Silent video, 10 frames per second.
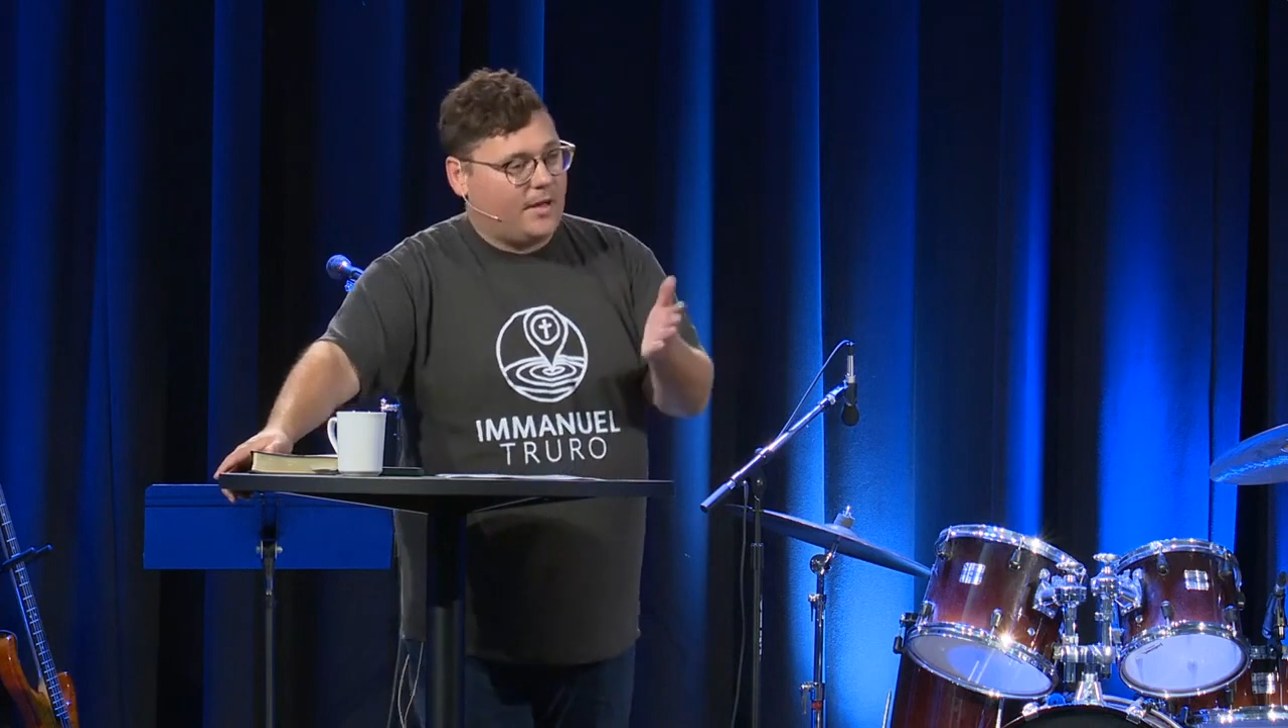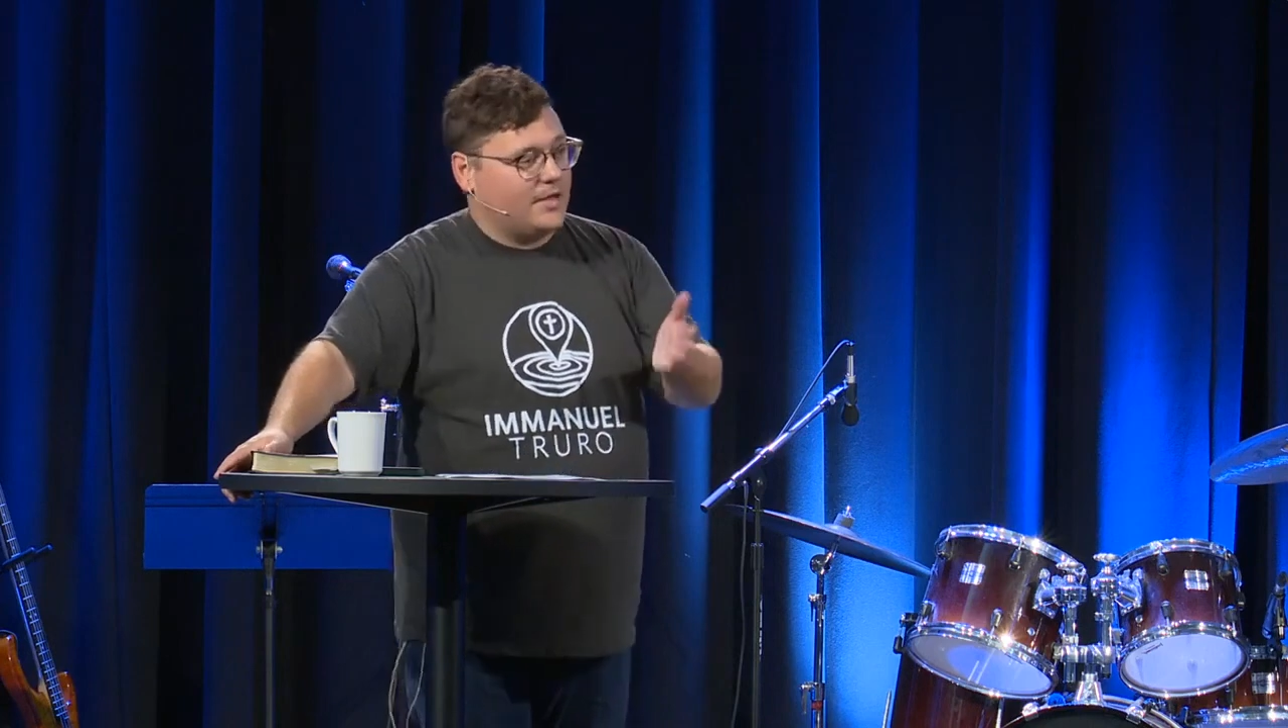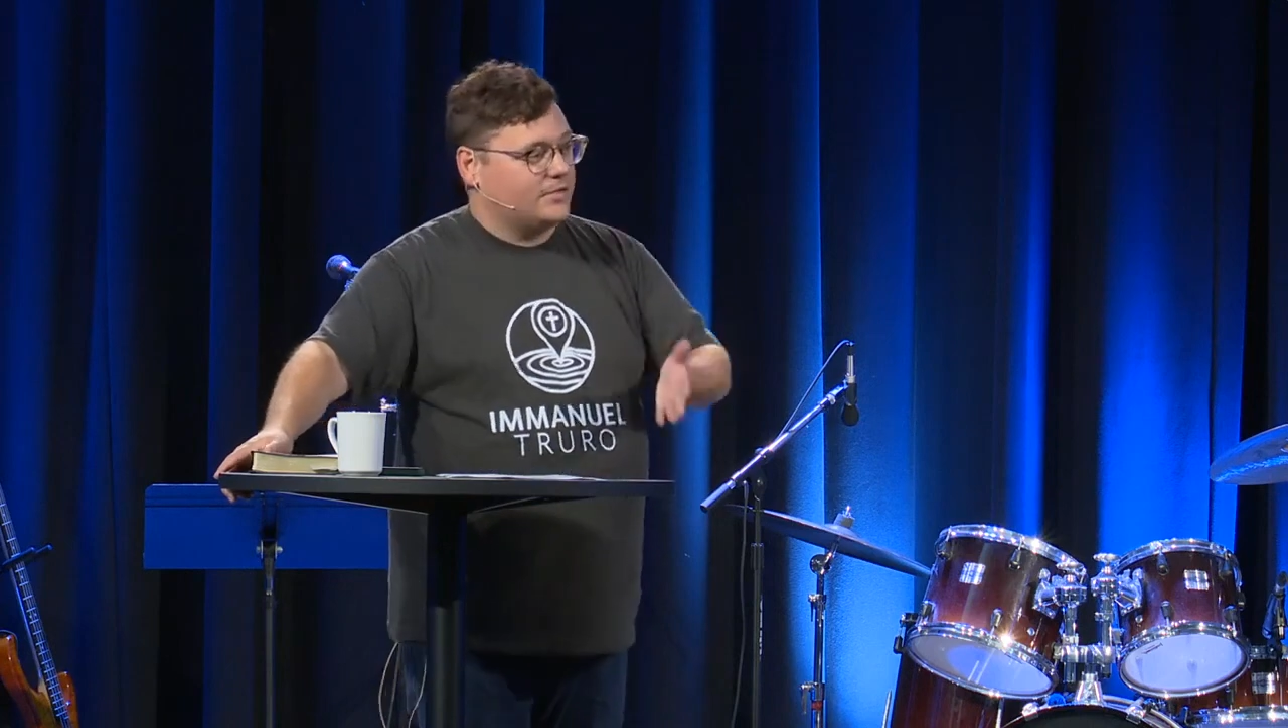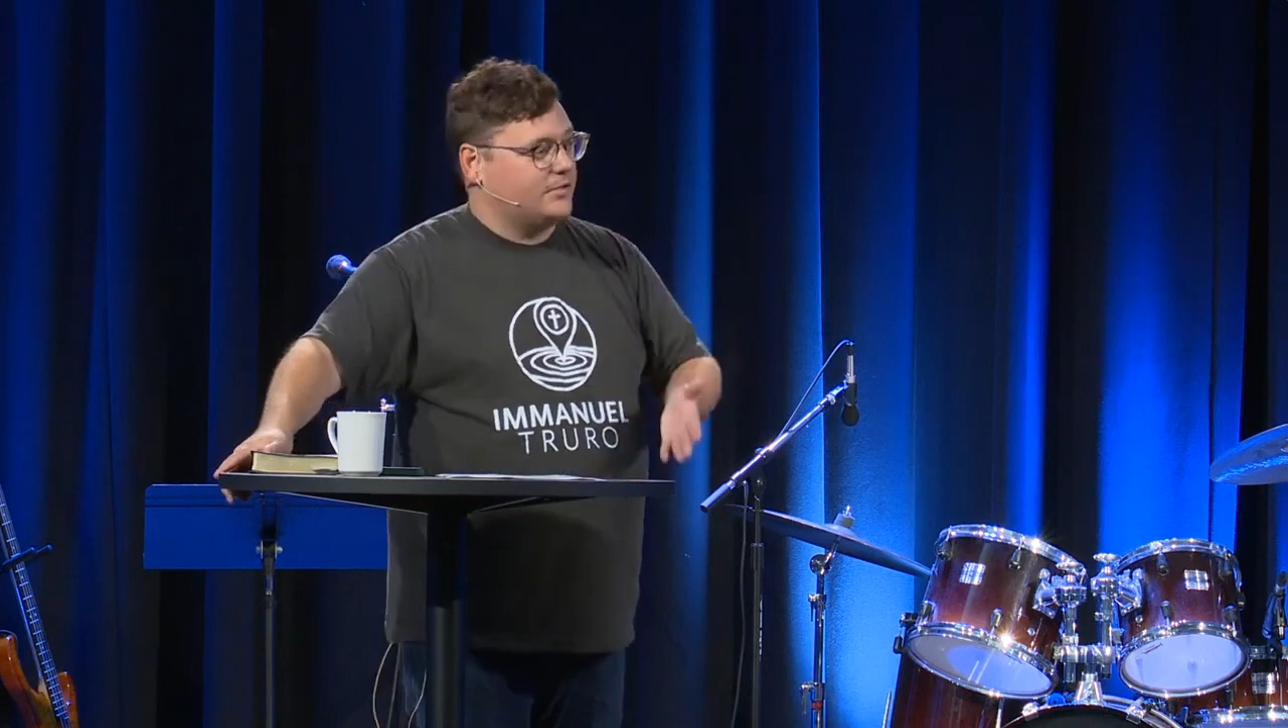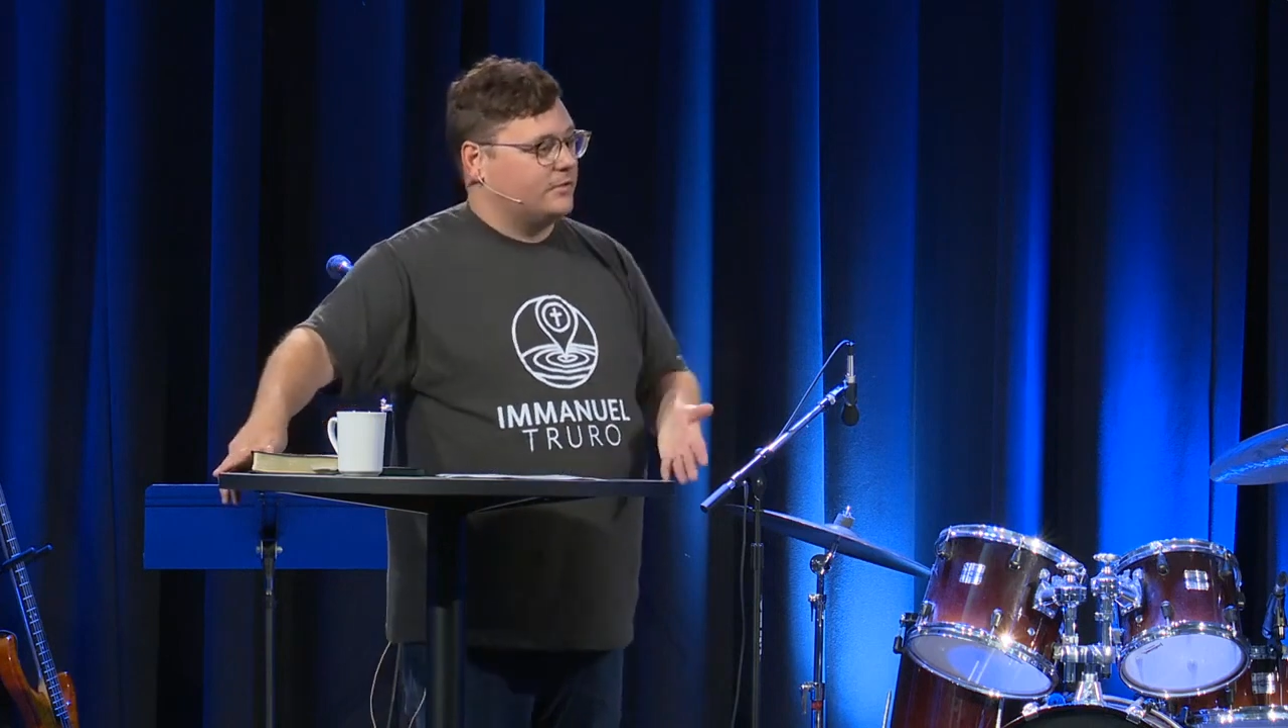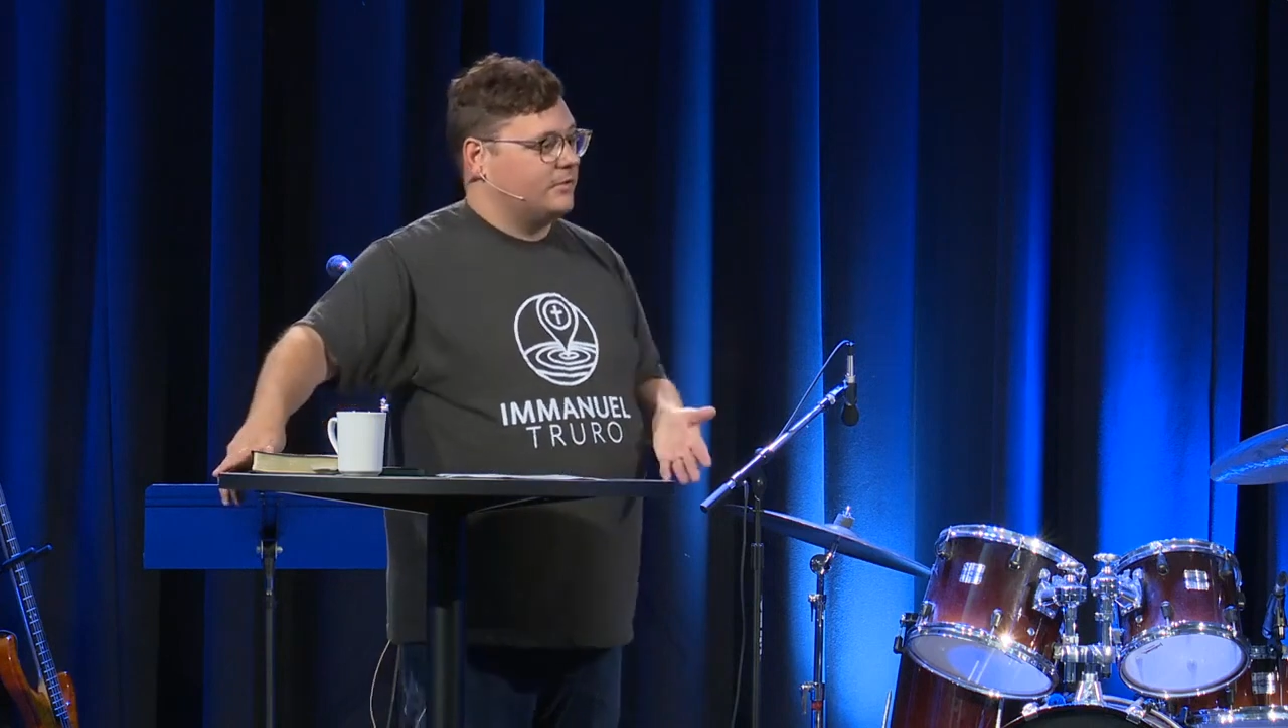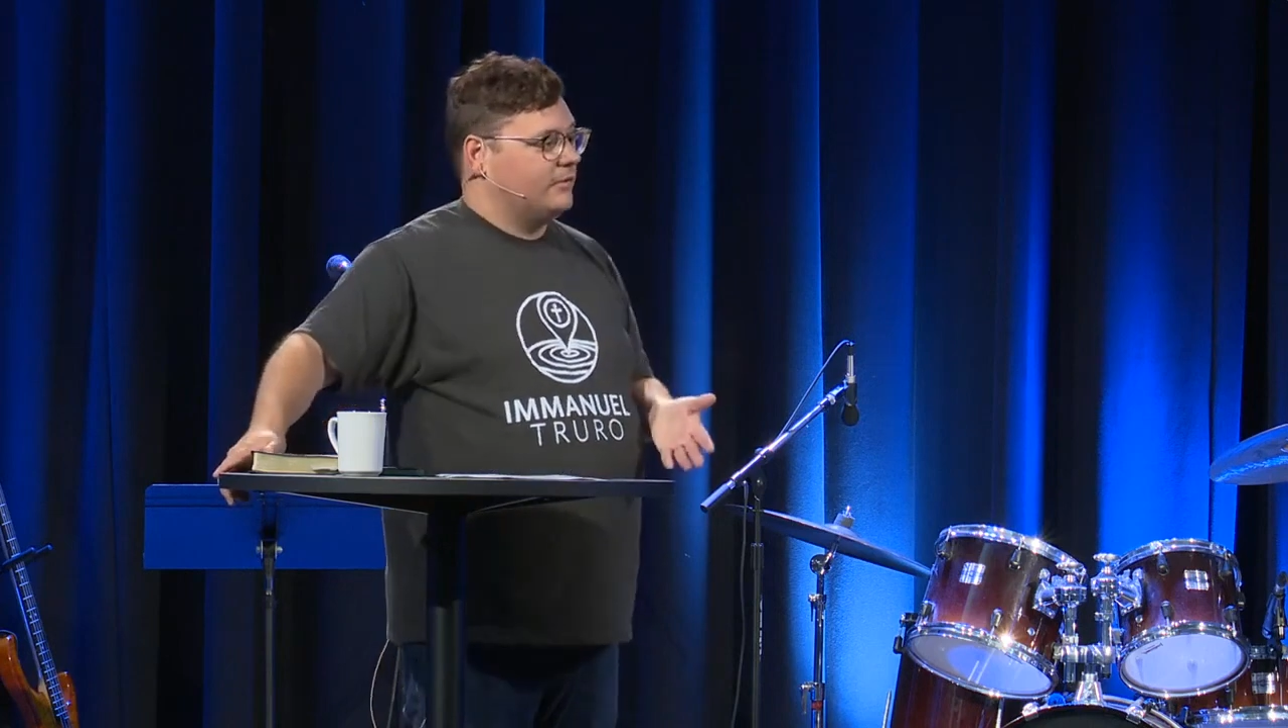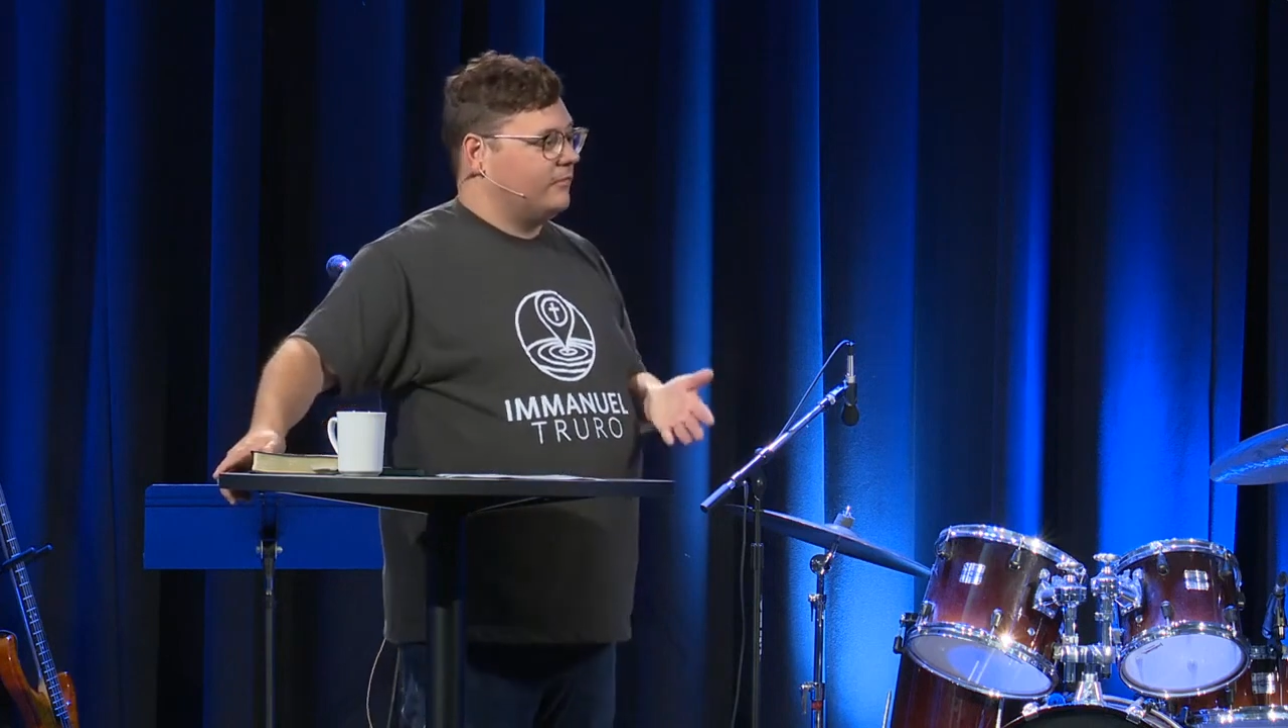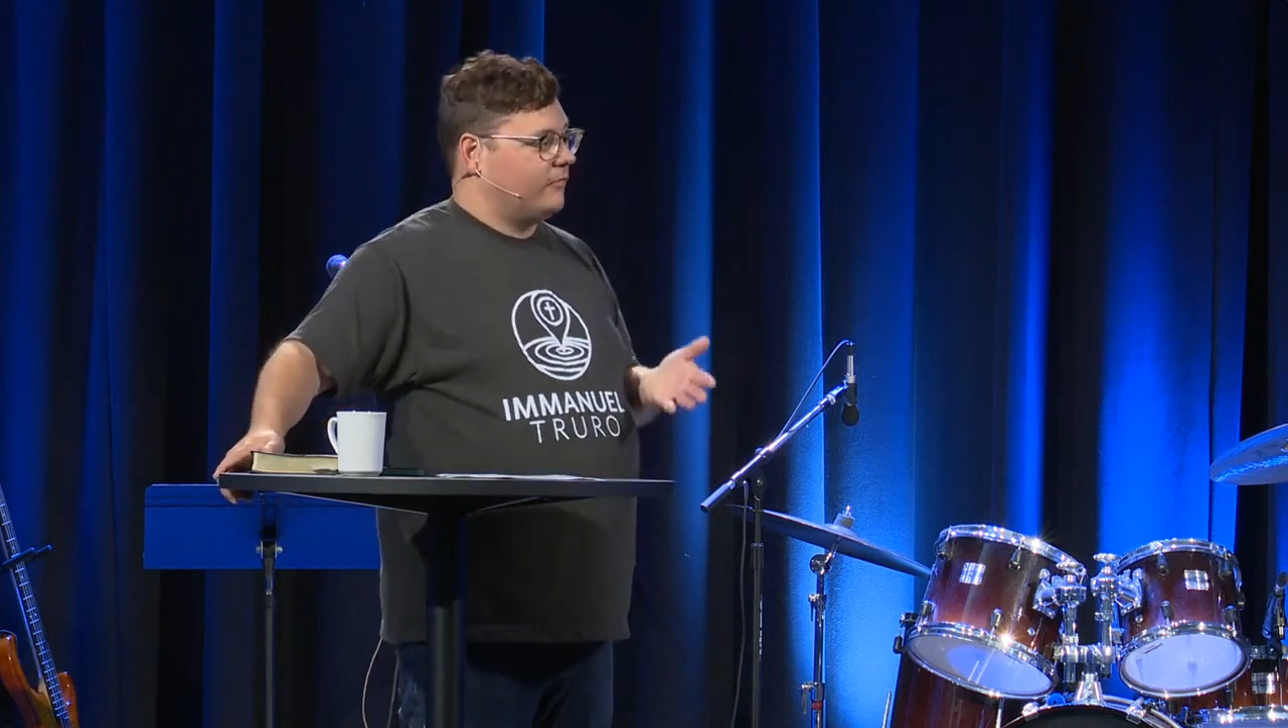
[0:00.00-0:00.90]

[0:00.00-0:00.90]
pastor